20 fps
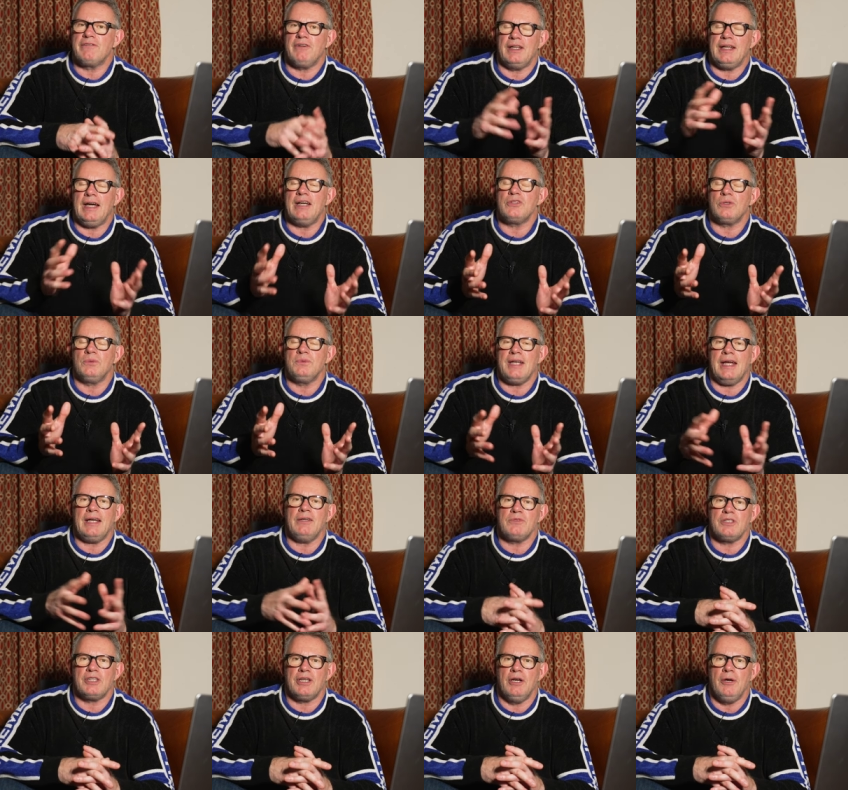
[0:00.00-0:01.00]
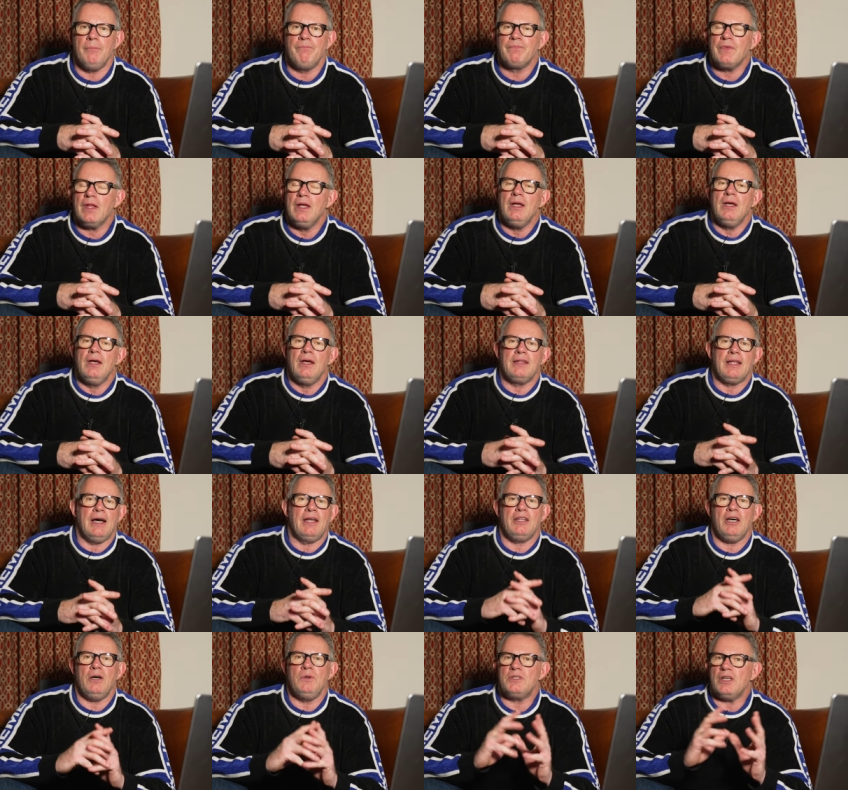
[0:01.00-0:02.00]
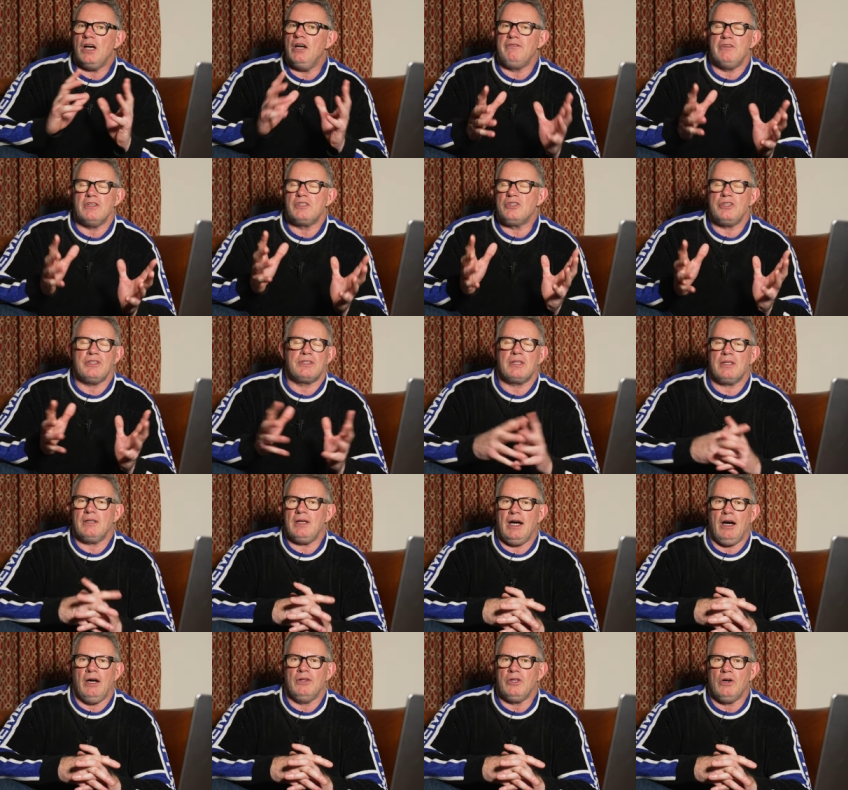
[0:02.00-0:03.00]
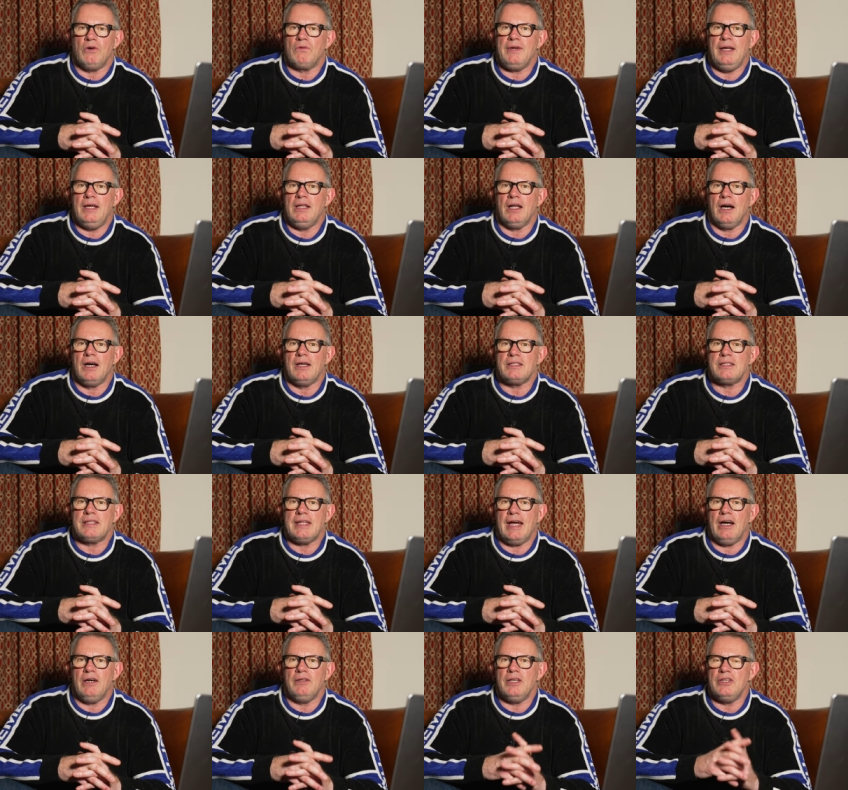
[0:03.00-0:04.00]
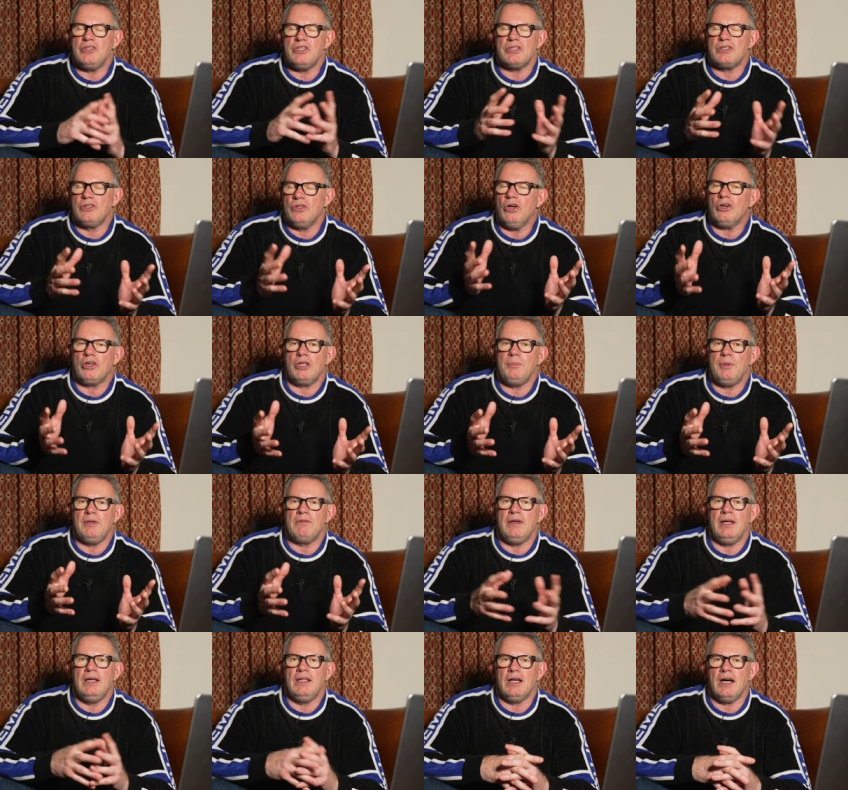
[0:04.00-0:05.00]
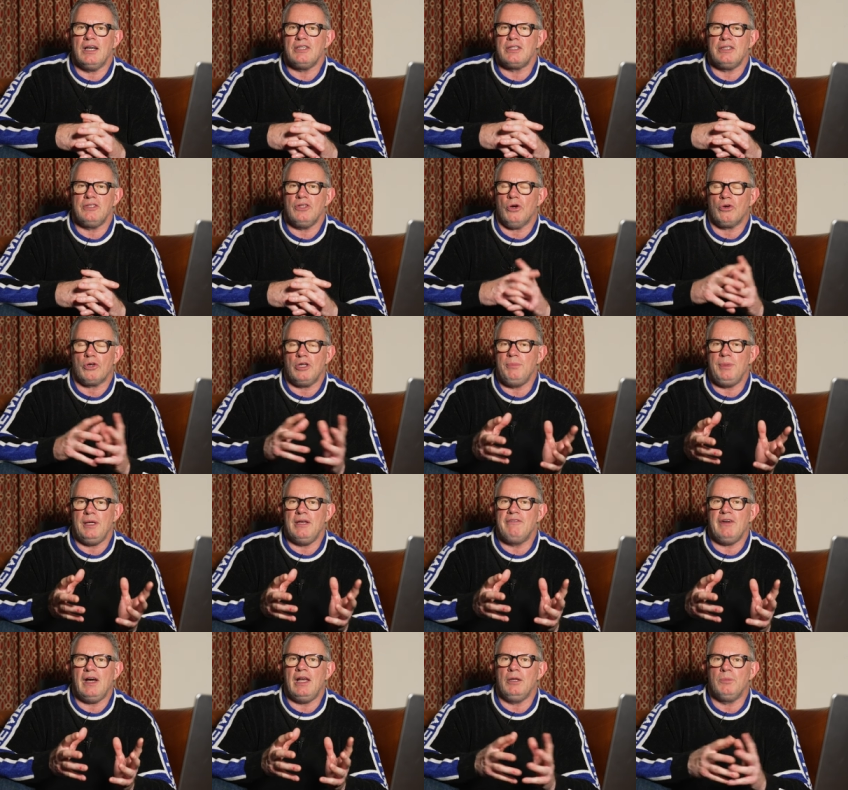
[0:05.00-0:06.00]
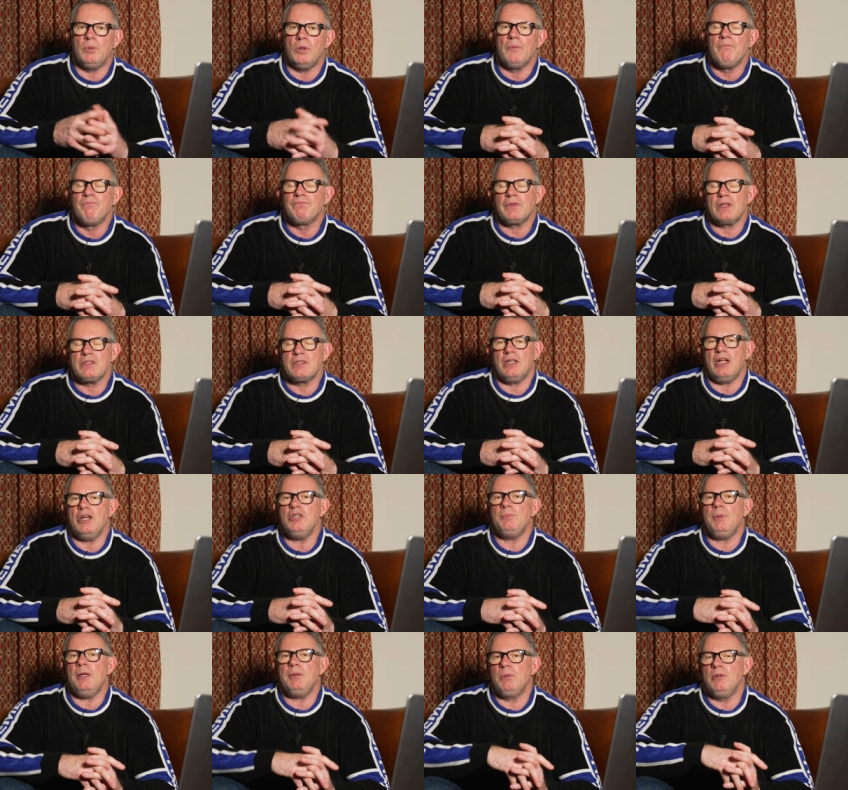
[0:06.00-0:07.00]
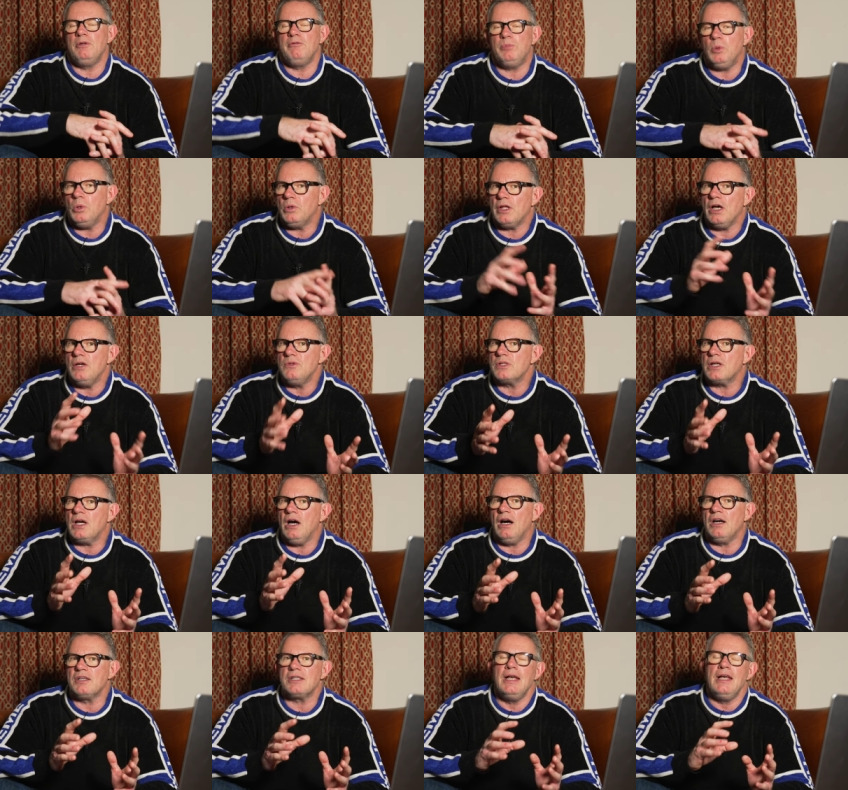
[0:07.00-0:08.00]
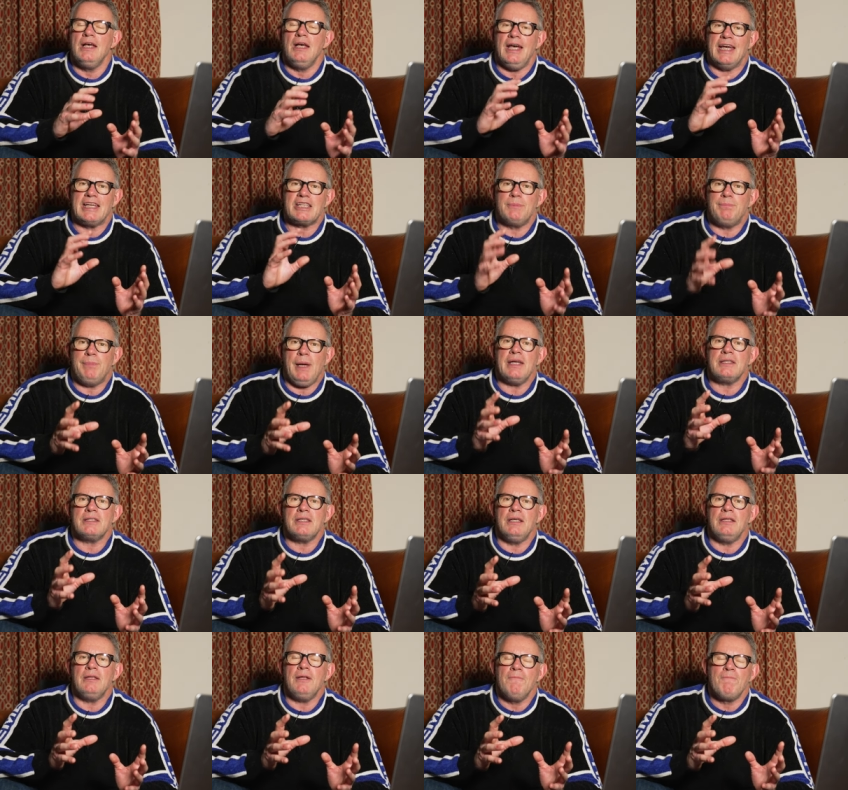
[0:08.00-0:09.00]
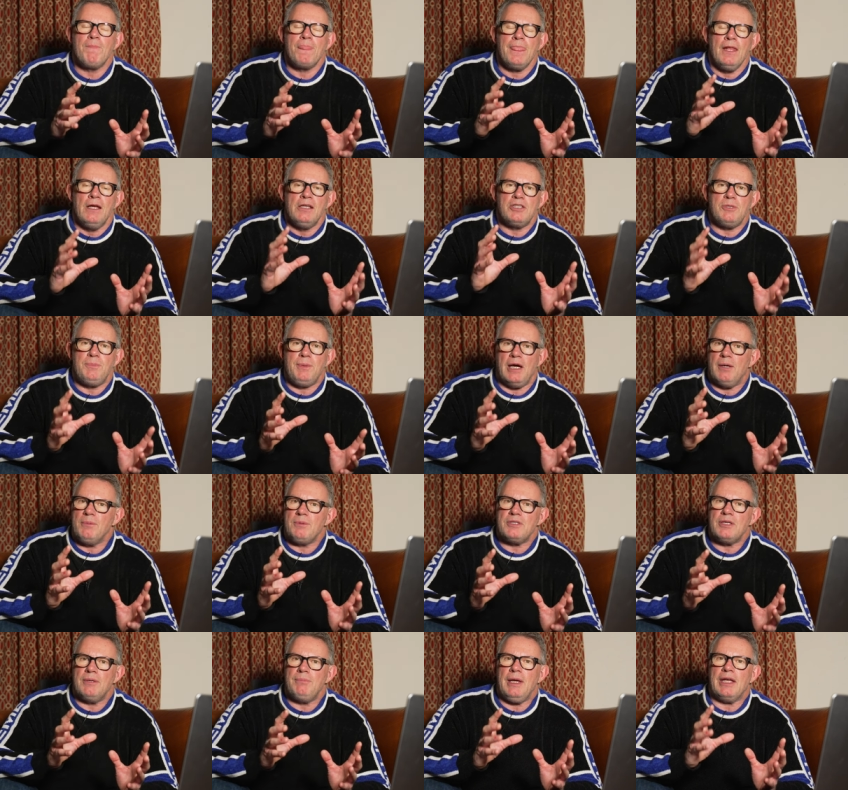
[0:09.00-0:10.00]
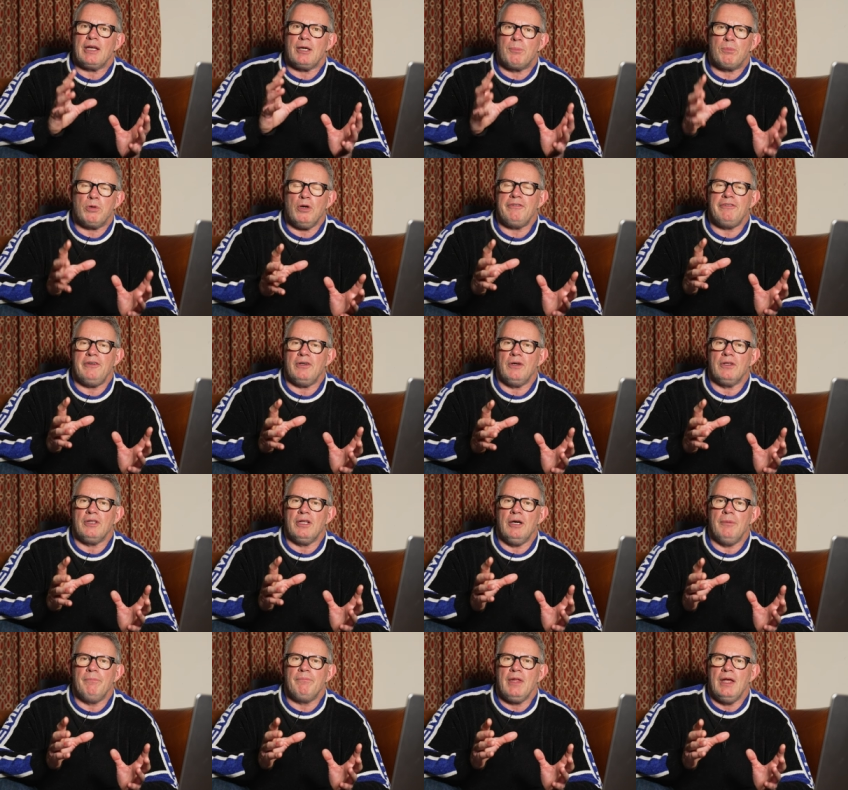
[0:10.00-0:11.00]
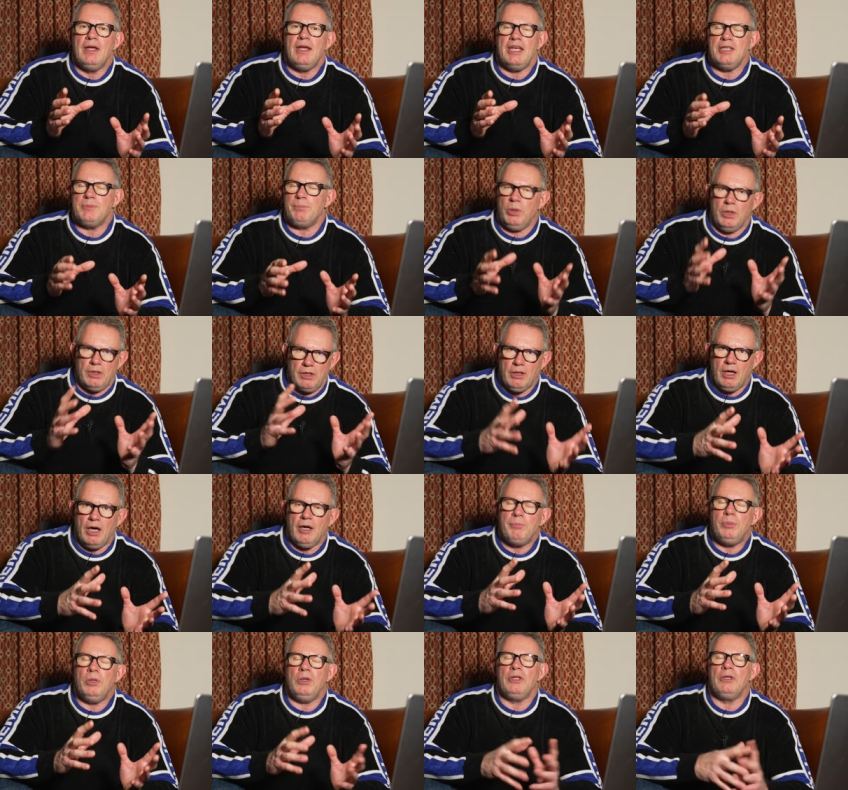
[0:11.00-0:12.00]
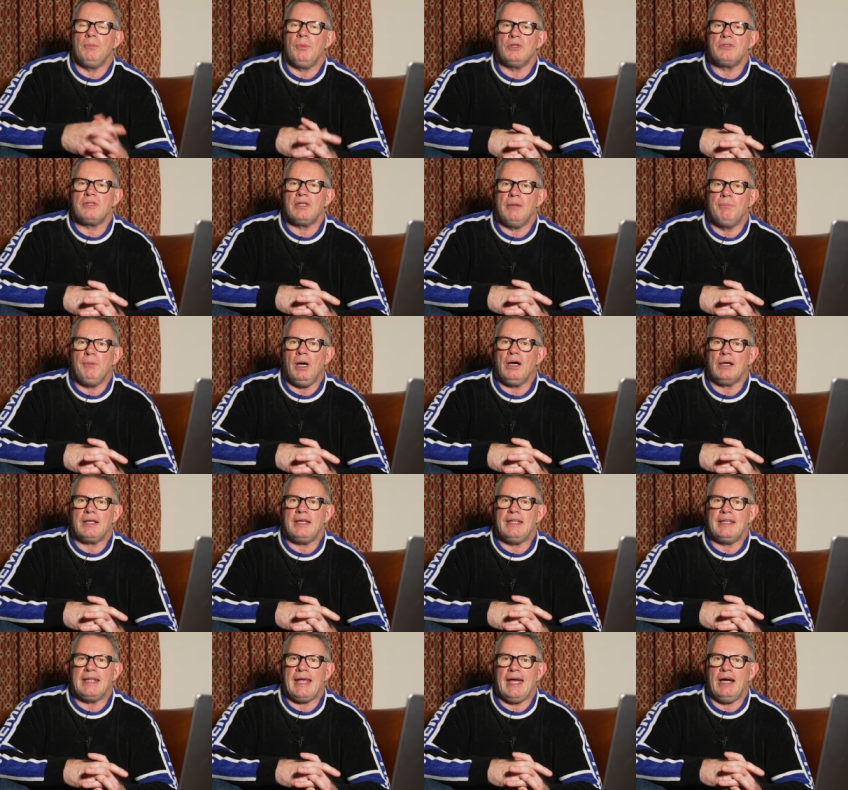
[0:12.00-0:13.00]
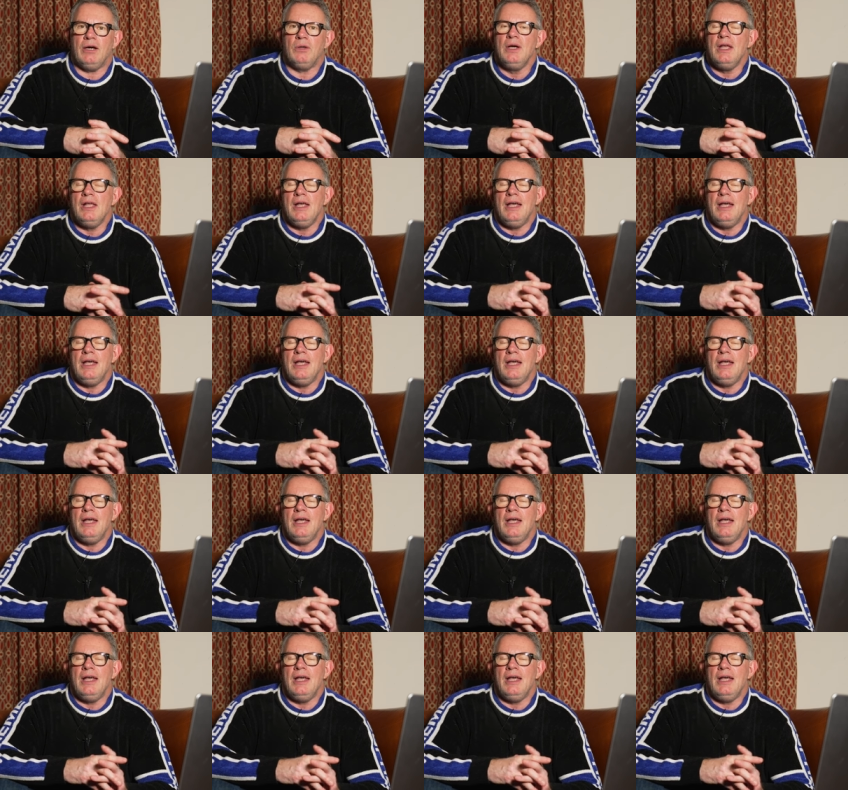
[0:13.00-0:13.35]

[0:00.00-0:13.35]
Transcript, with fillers: financial downturn, that those overs just are not realised now. They're just not going to be realised and not going to be available. So those people who've bought those cars expecting to be able to make a profit on them is putting are putting them onto the market now